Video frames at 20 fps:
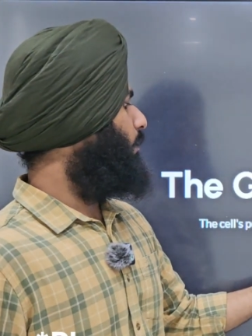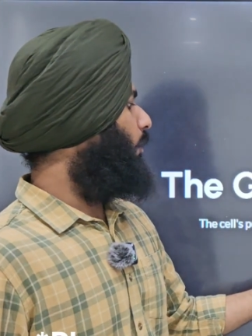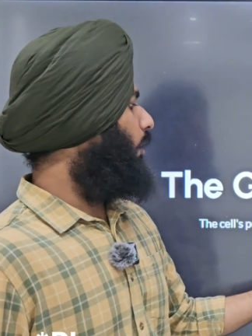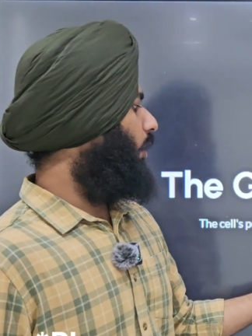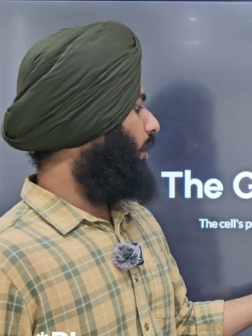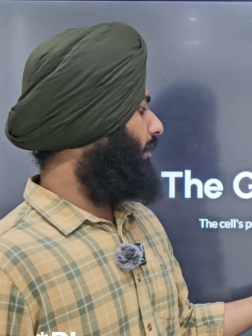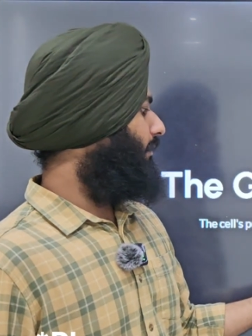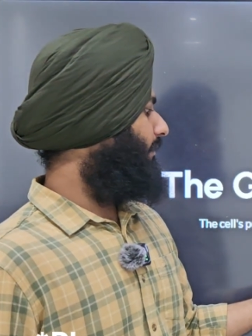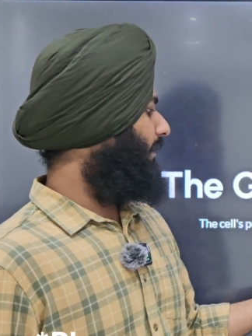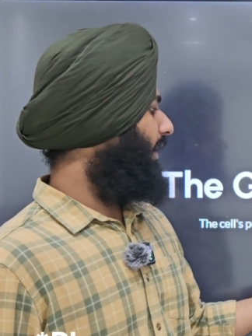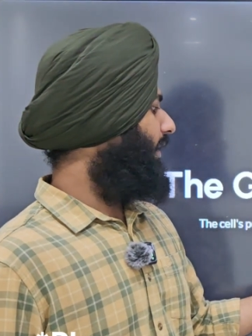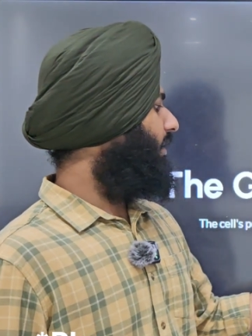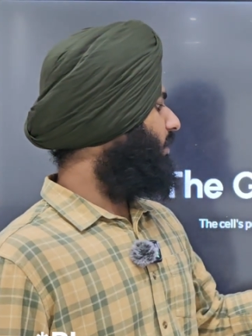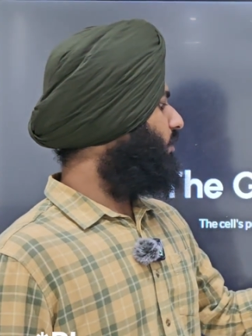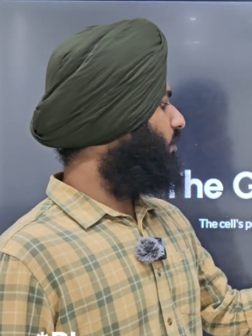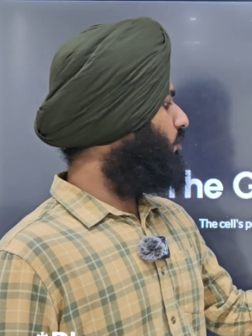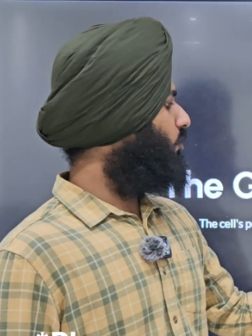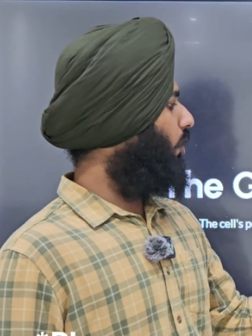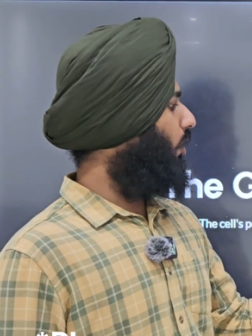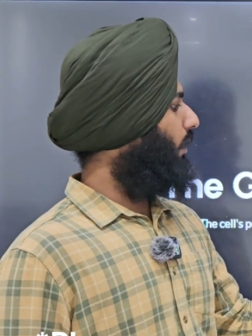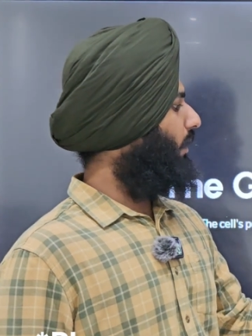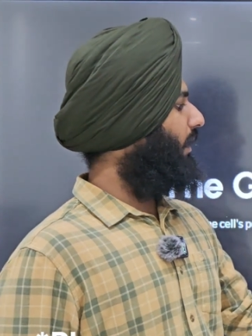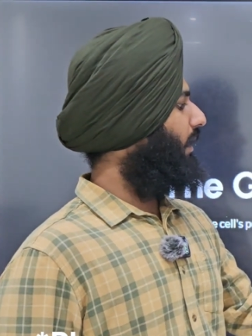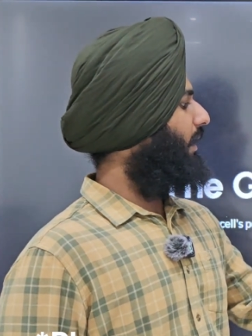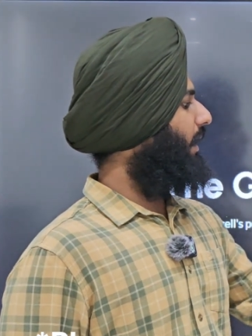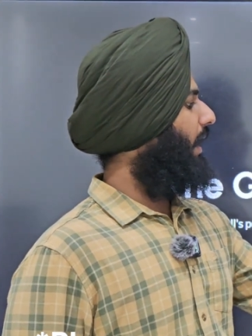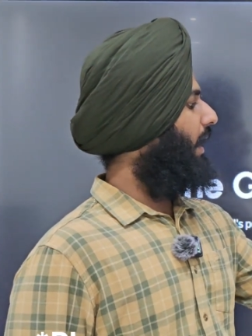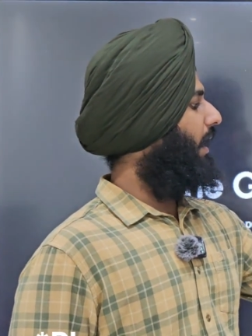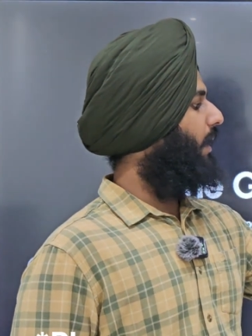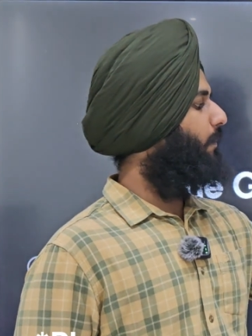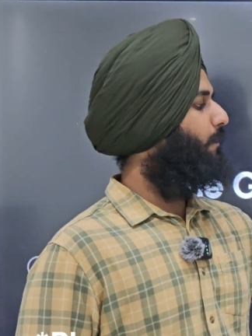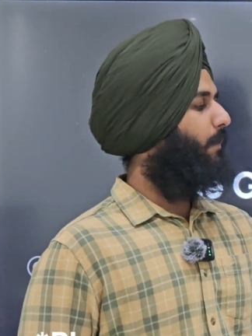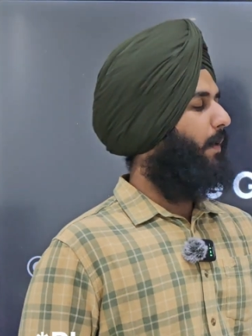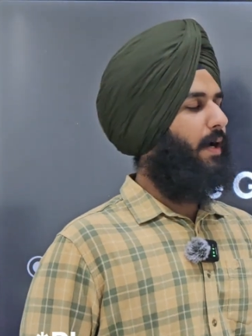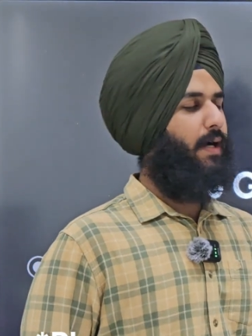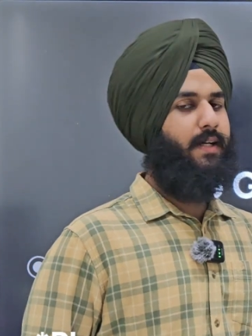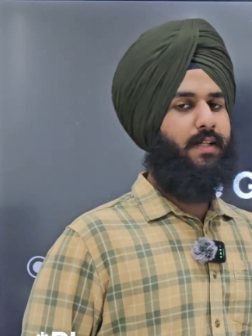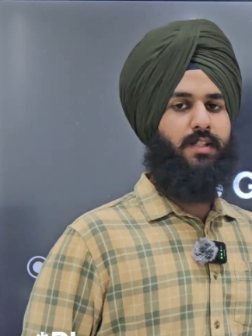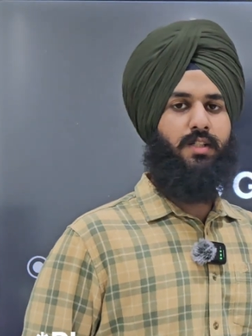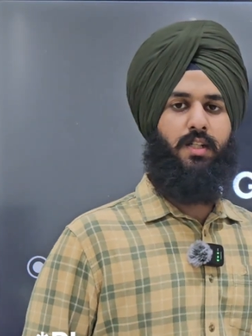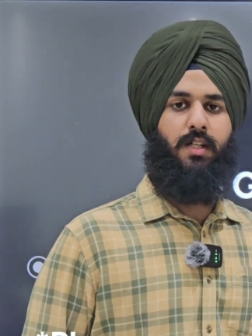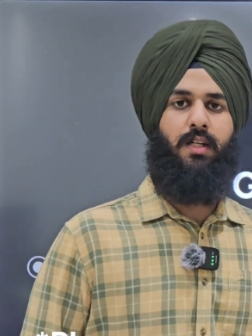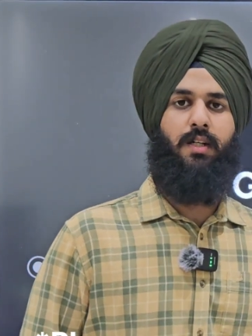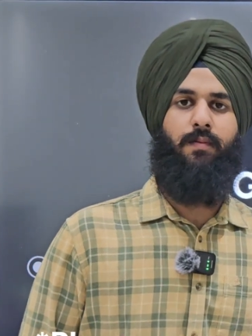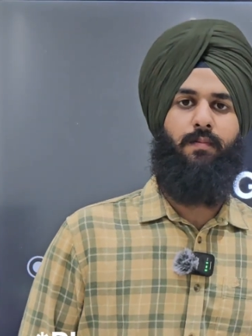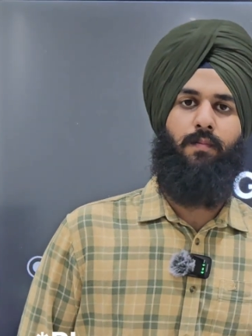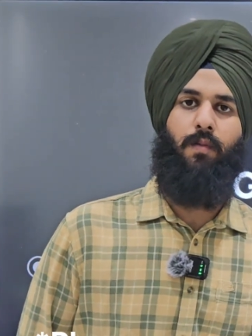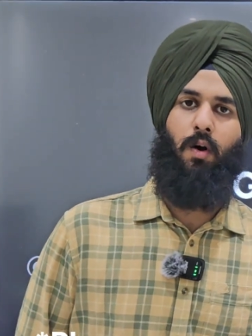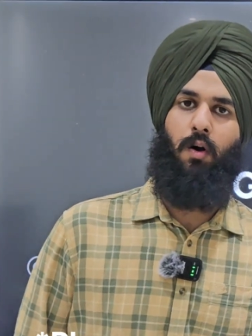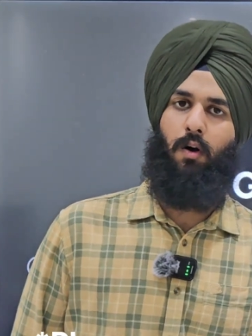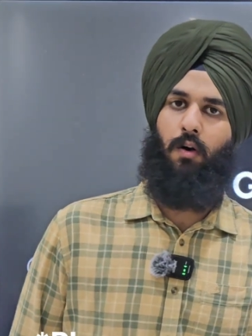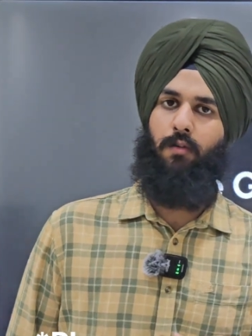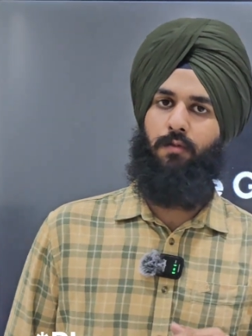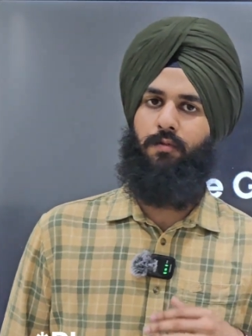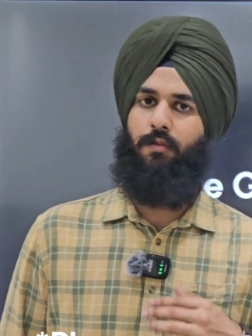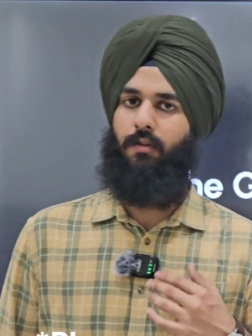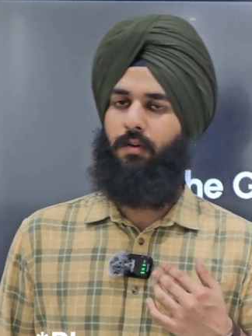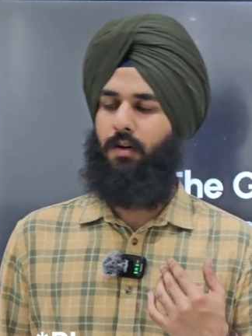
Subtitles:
modifying, sorting and packaging of